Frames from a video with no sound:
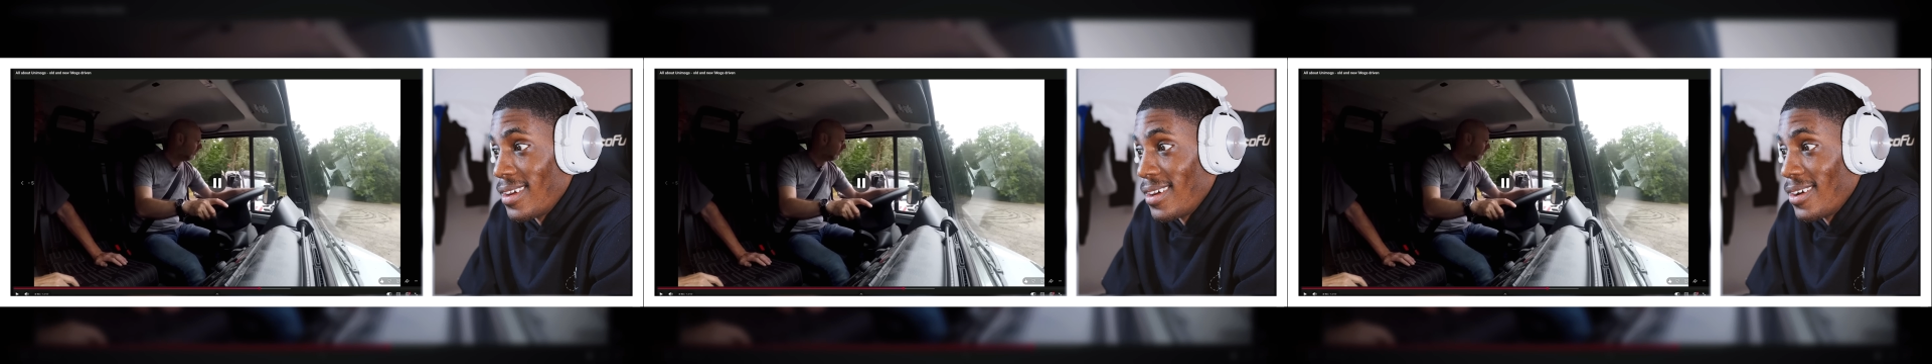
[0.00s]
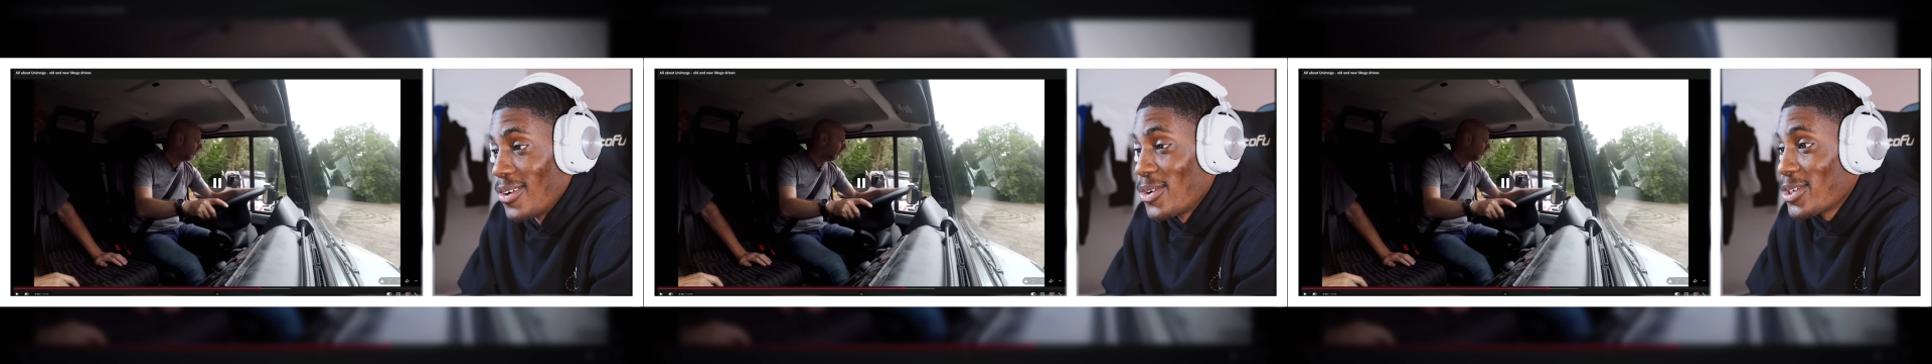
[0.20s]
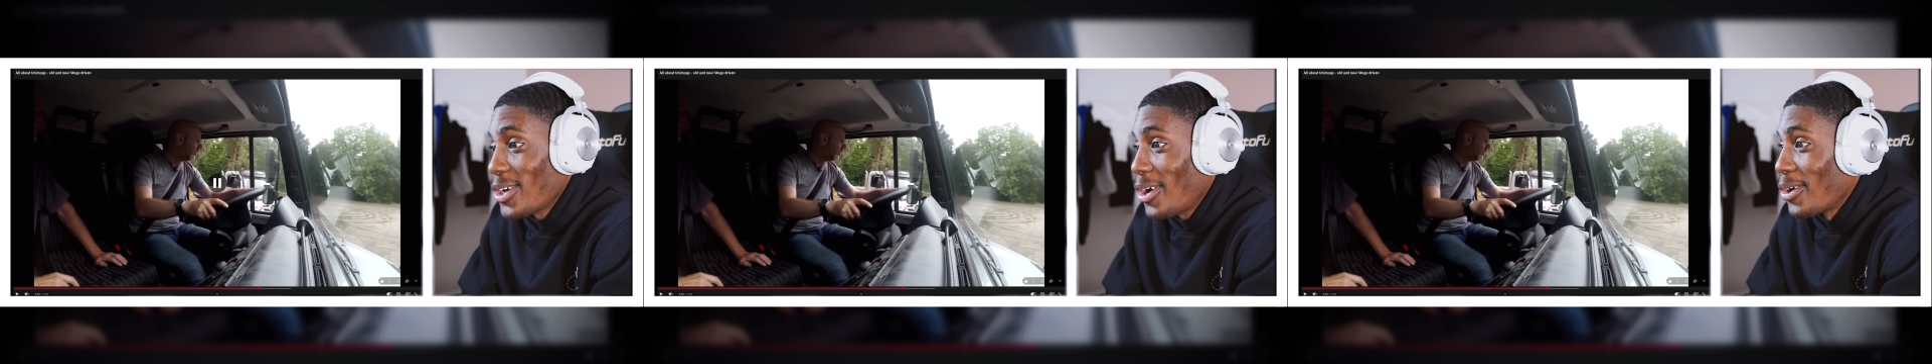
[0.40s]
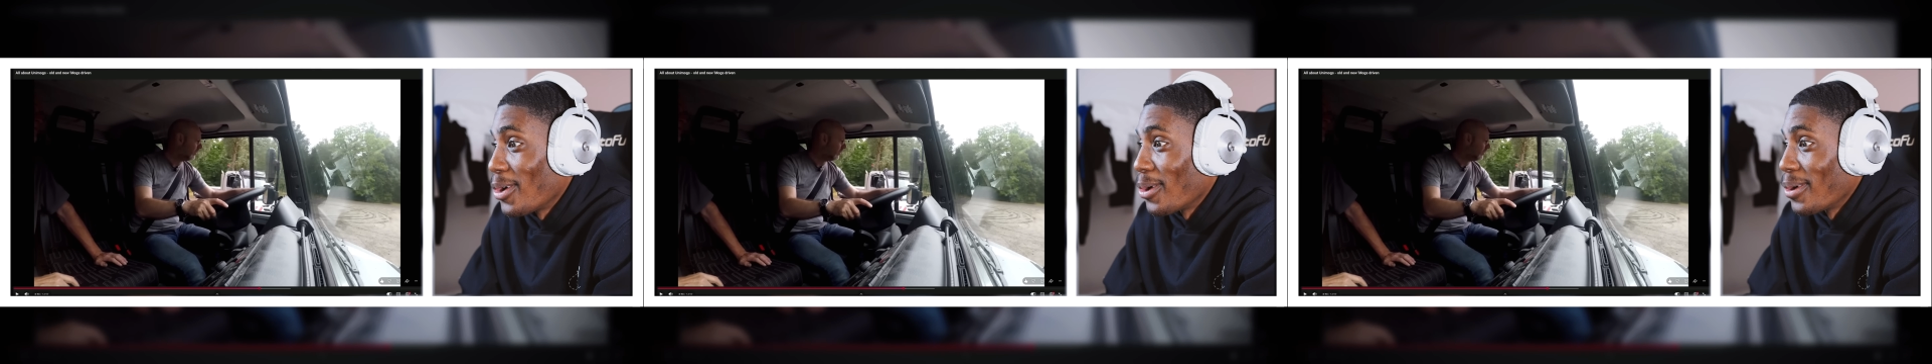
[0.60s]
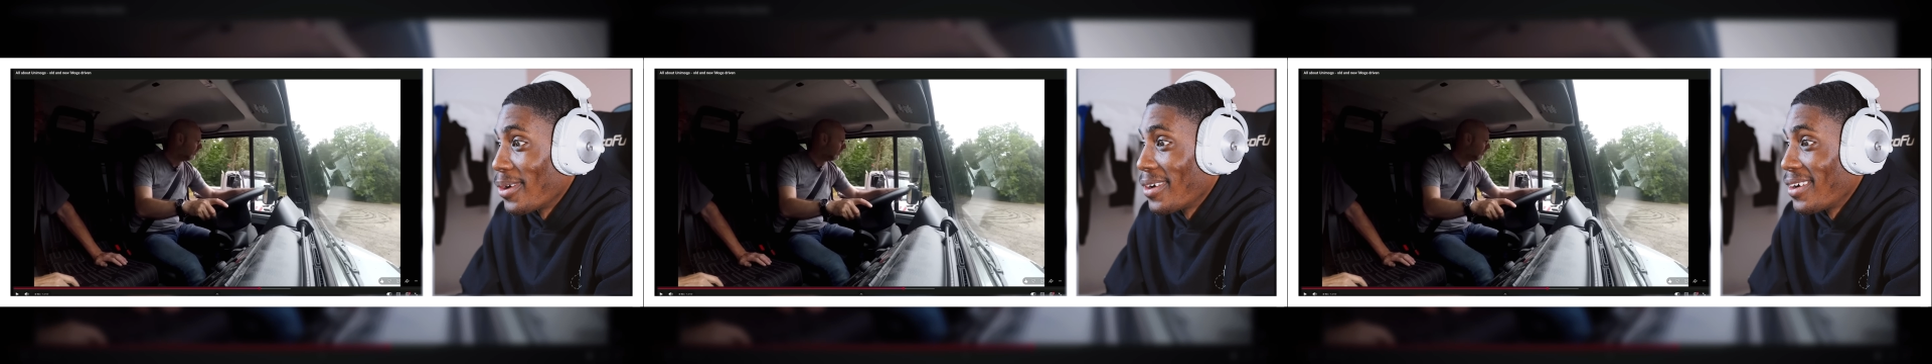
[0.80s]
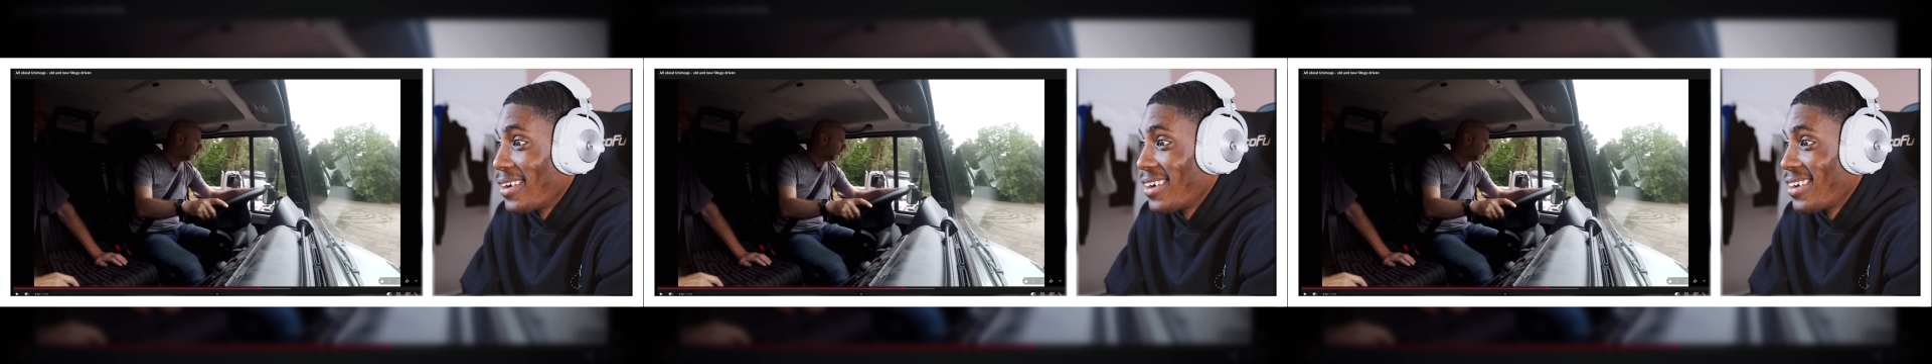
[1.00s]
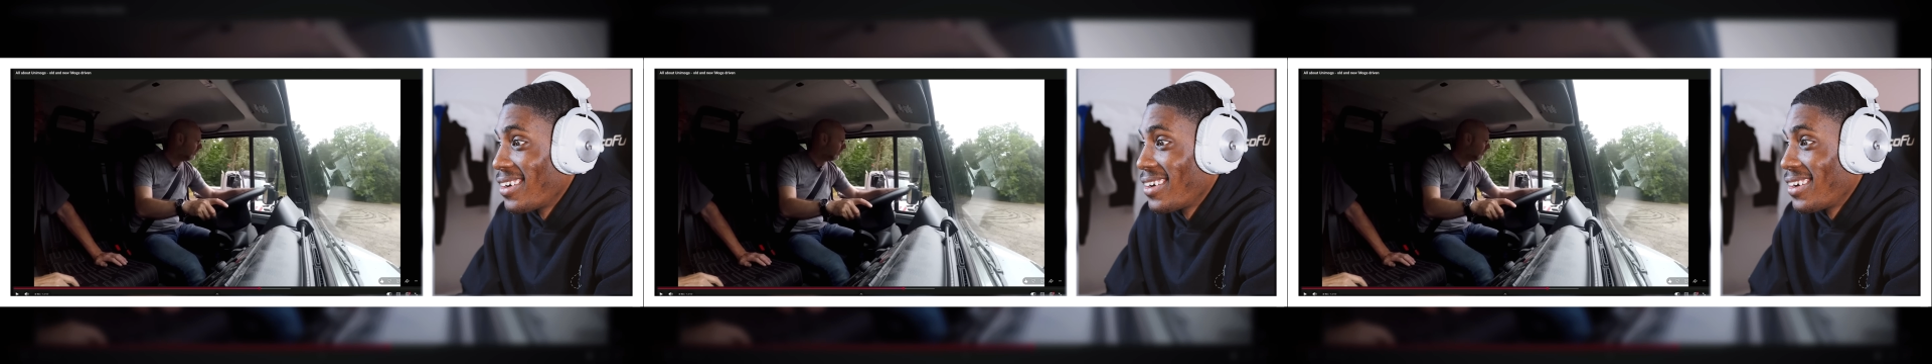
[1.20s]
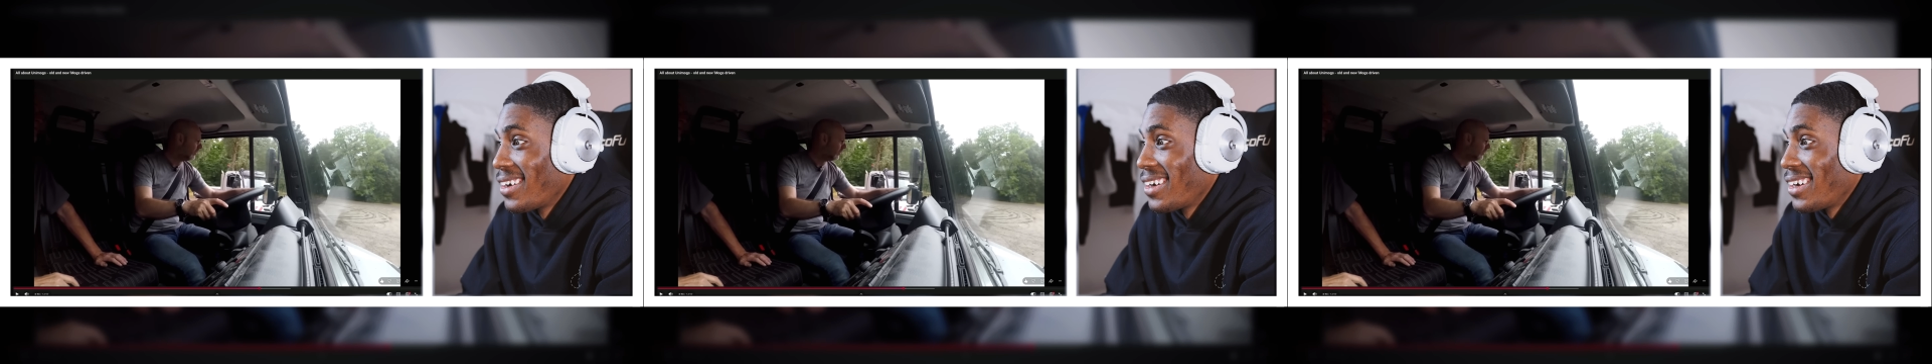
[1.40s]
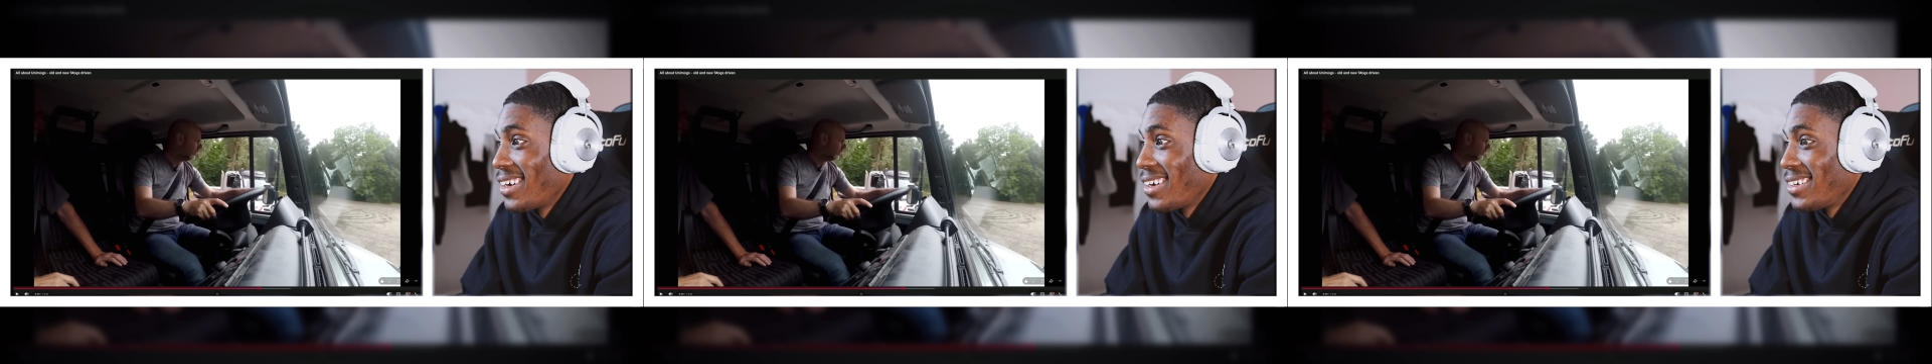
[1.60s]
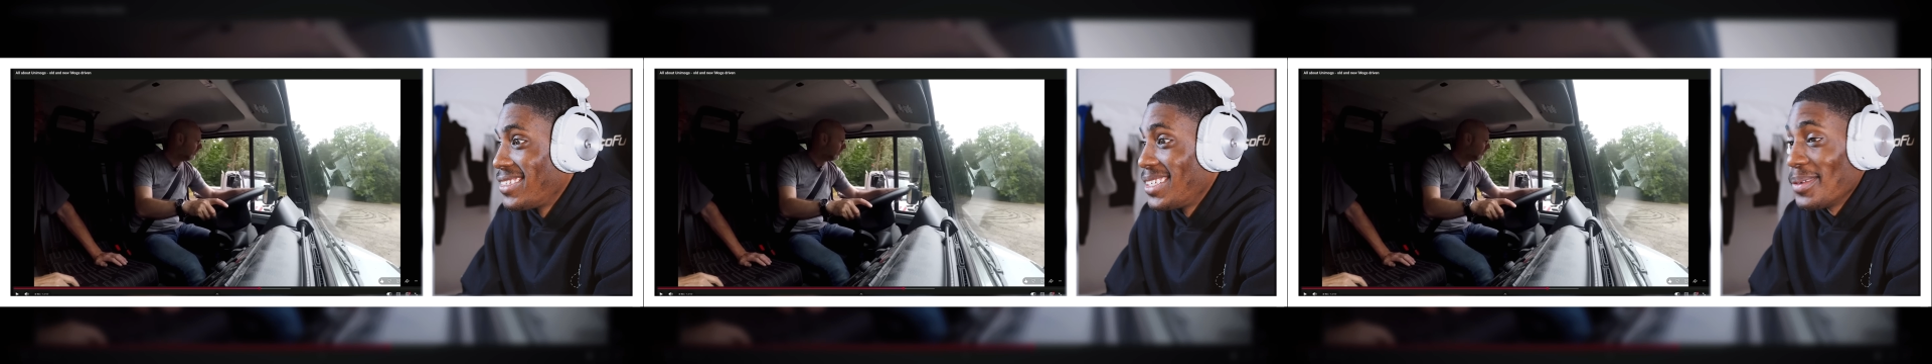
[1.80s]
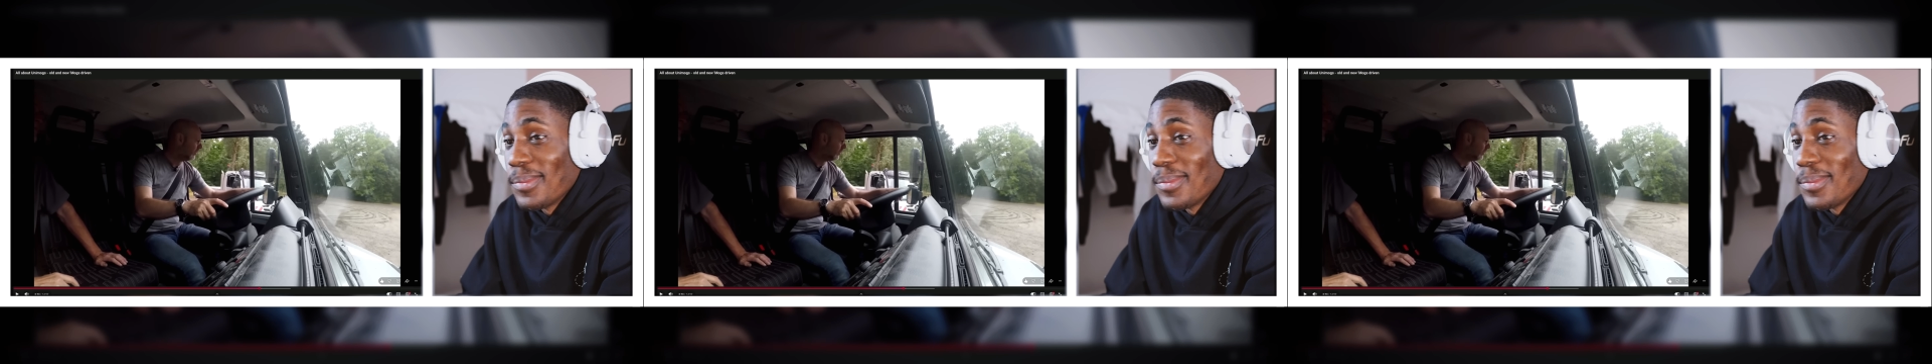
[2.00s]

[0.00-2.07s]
Hold on. Did